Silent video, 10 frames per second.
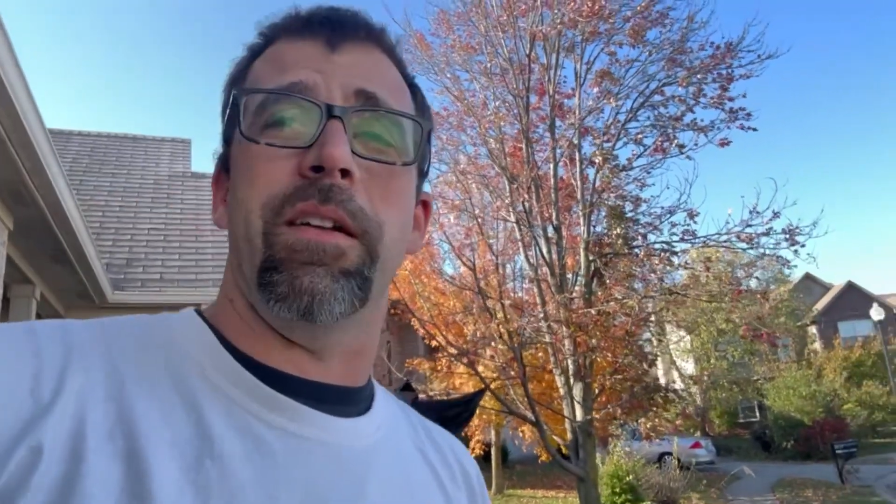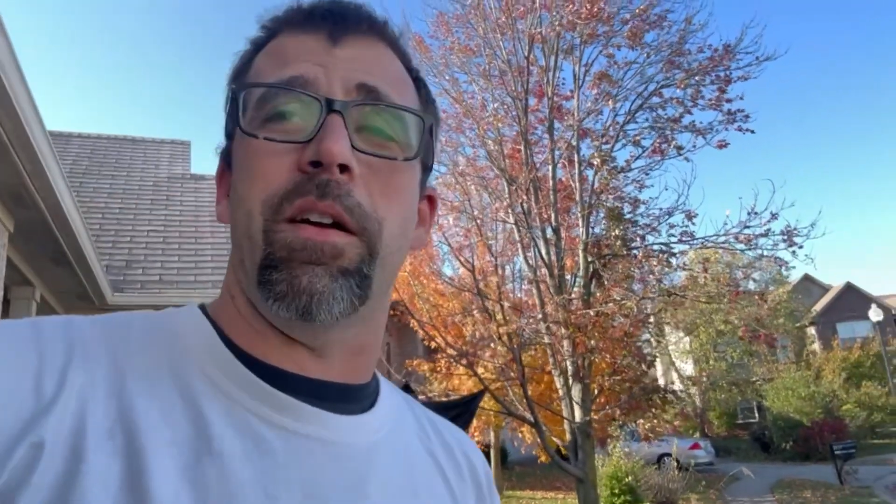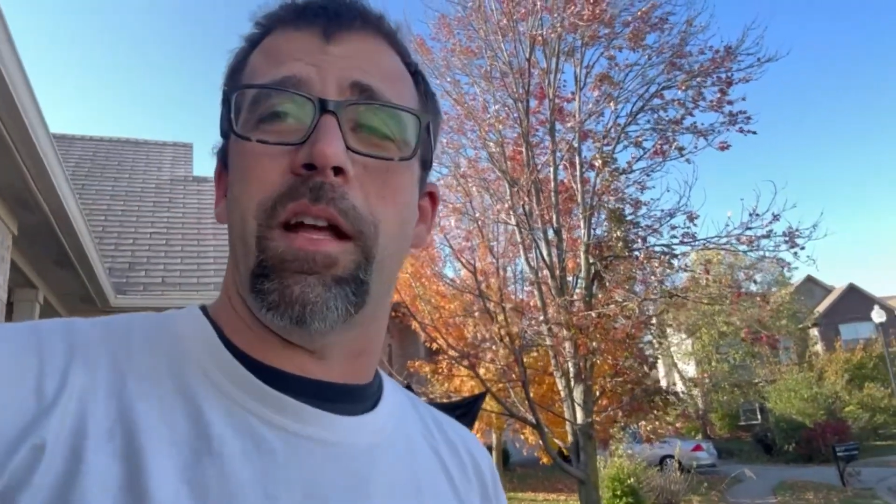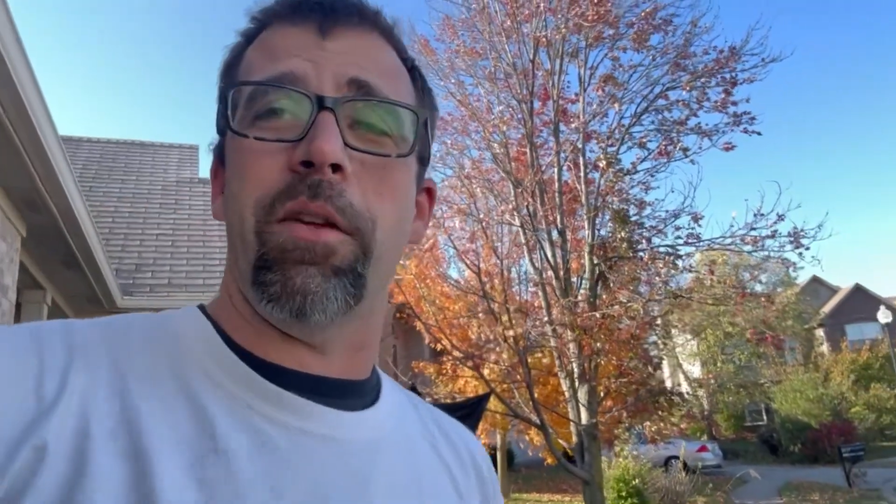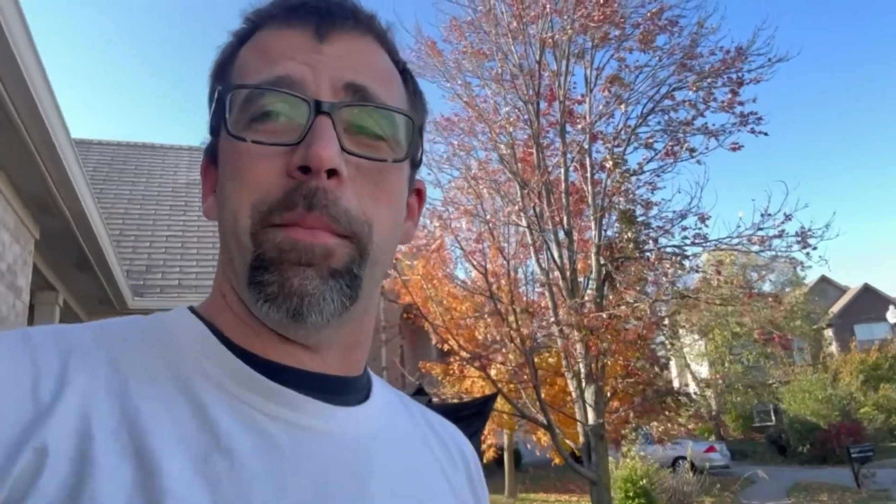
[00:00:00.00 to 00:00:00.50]
Now,
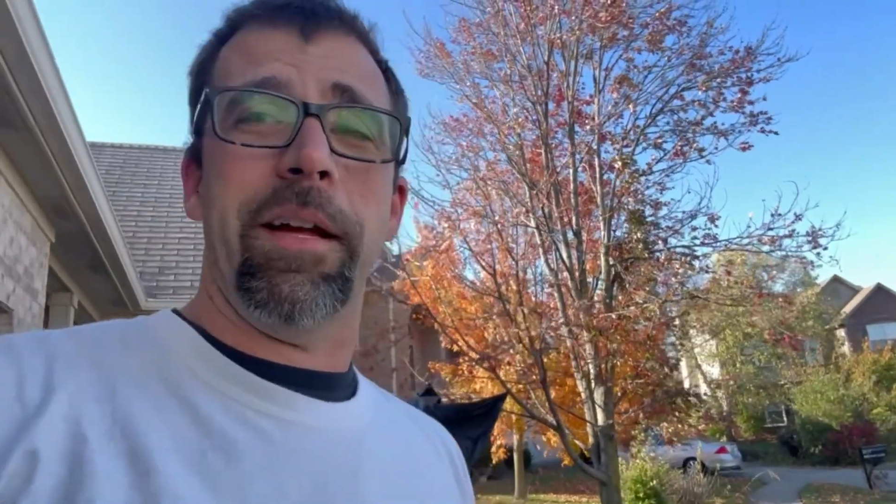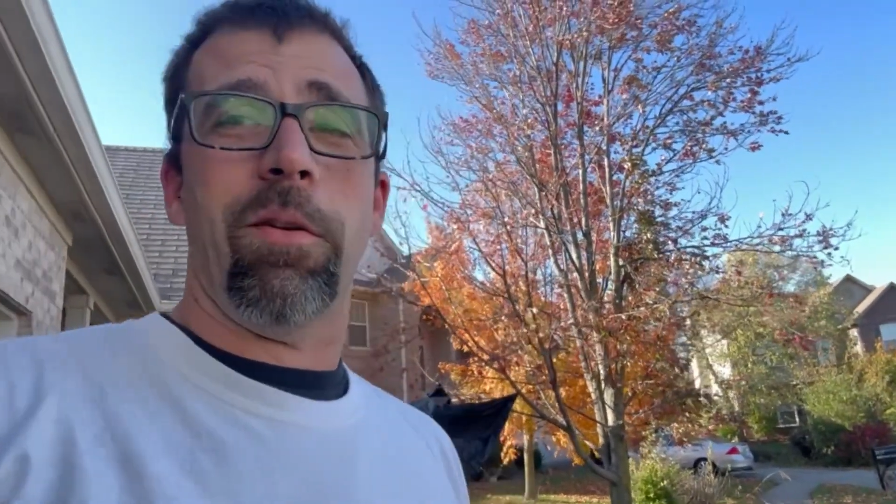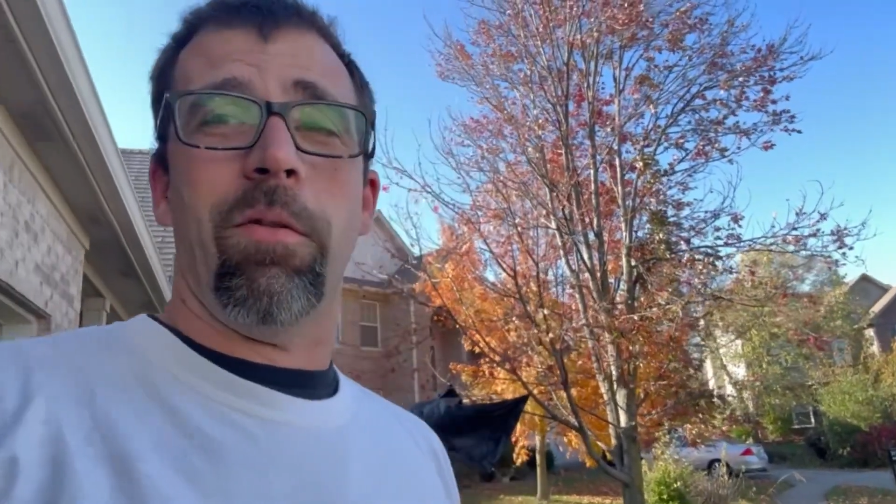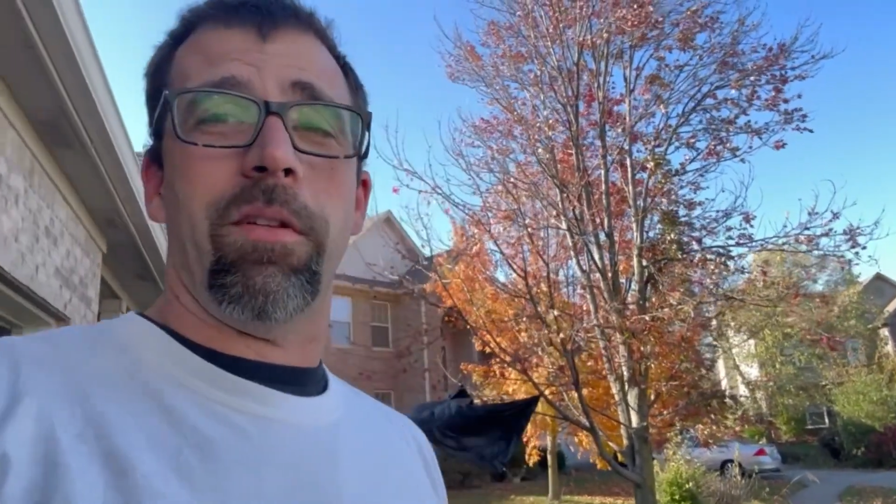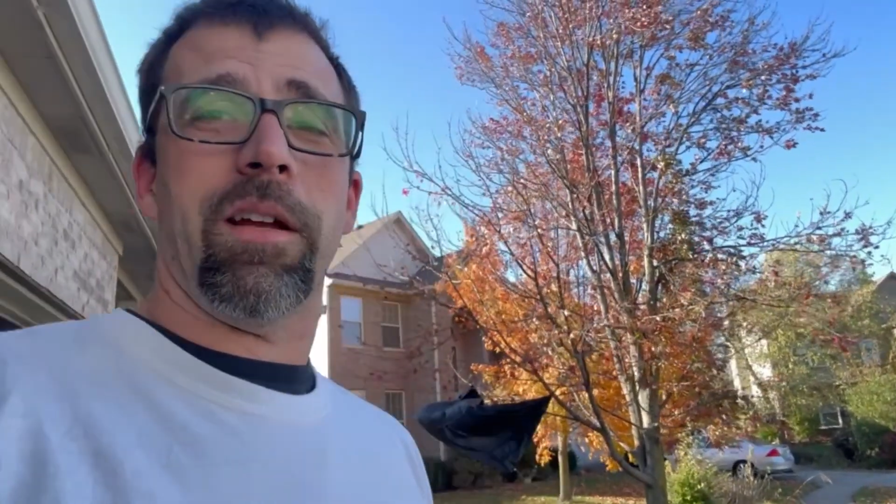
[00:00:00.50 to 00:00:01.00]
I don't make a
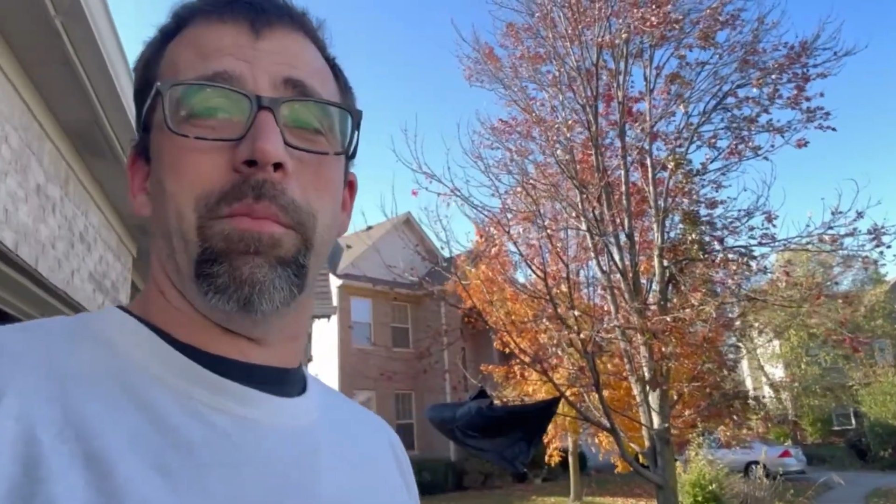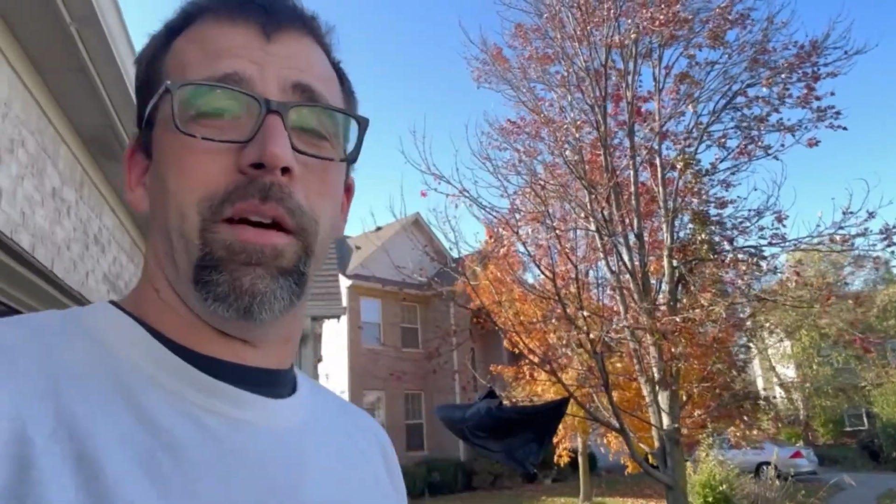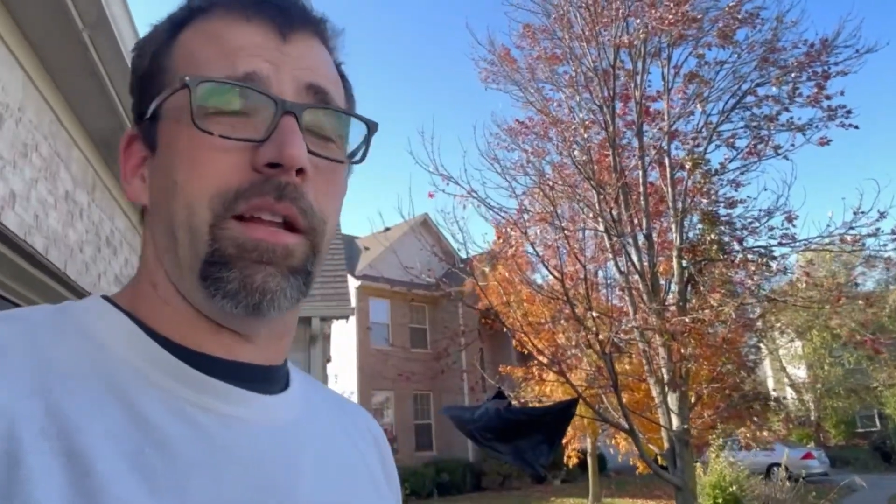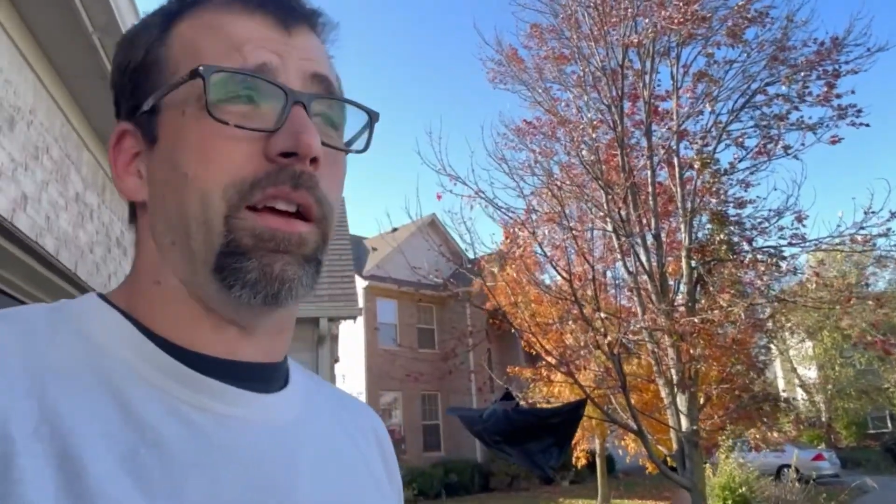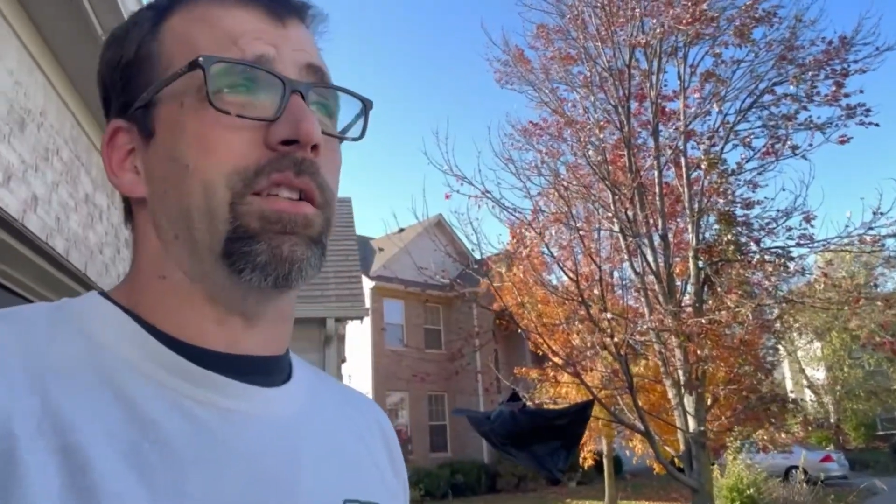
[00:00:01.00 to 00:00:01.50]
whole lot of
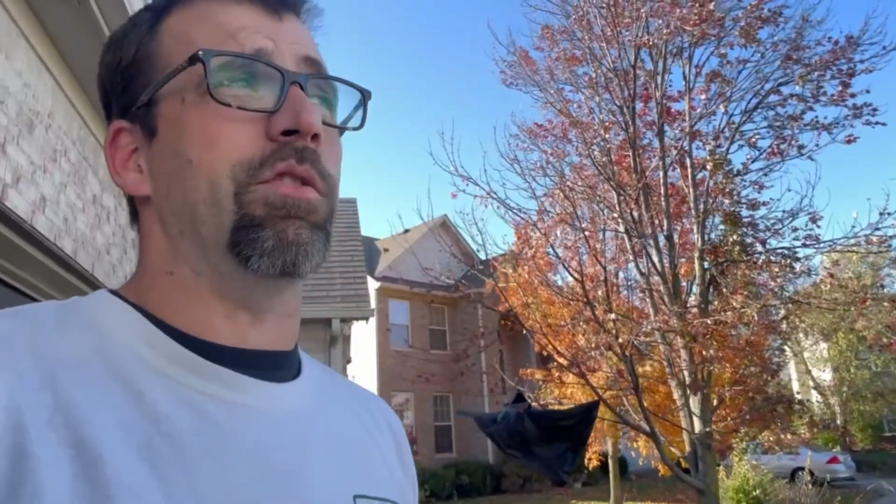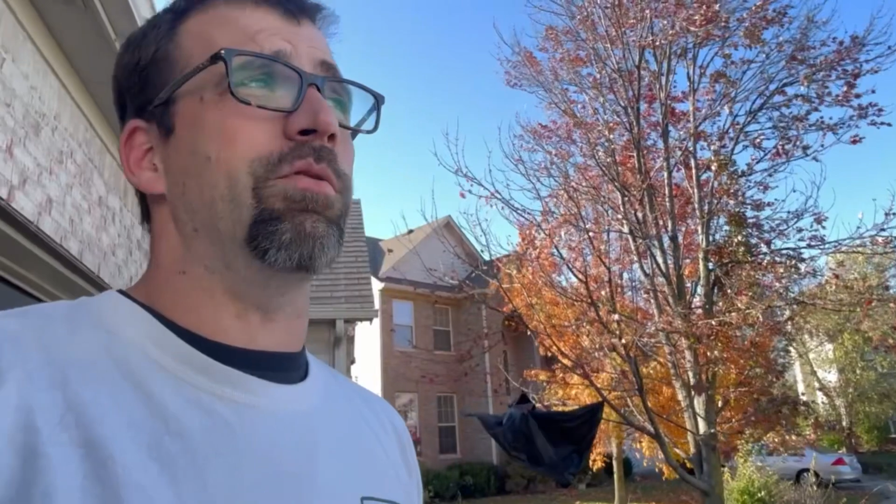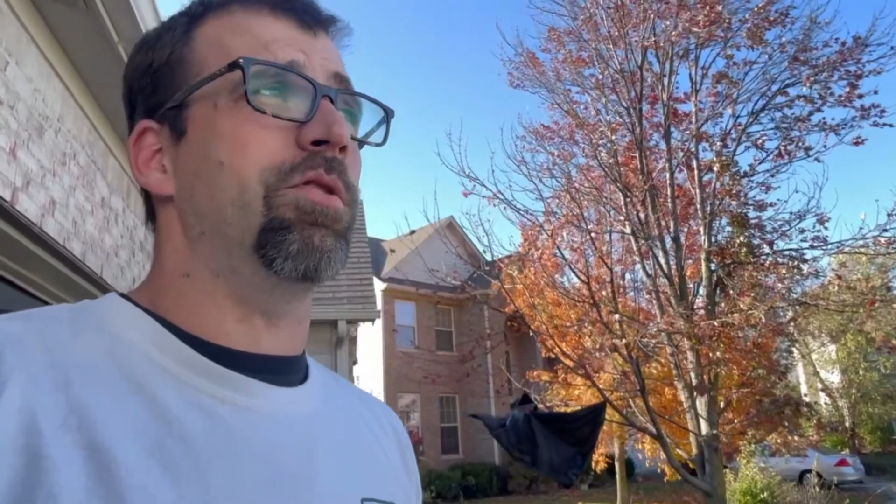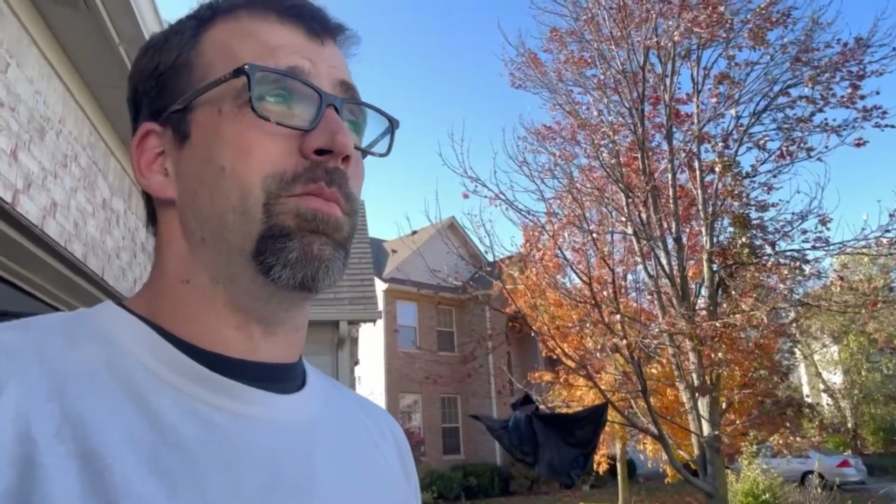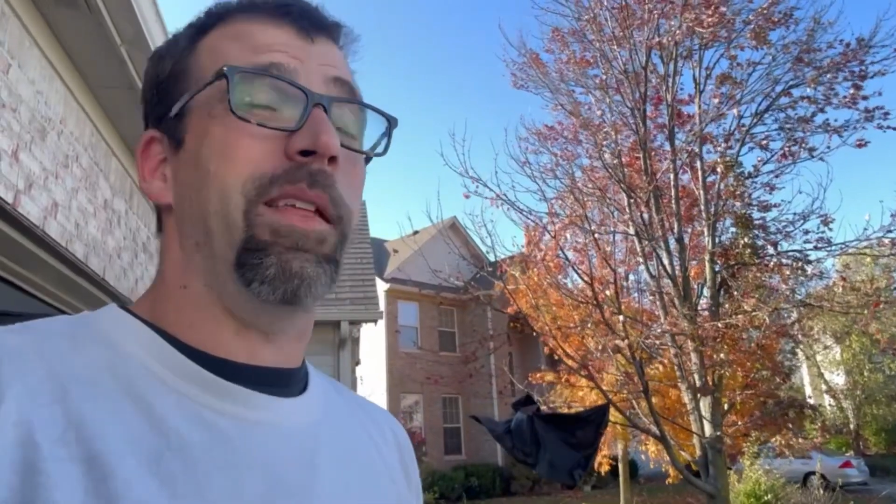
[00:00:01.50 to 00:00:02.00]
money on YouTube.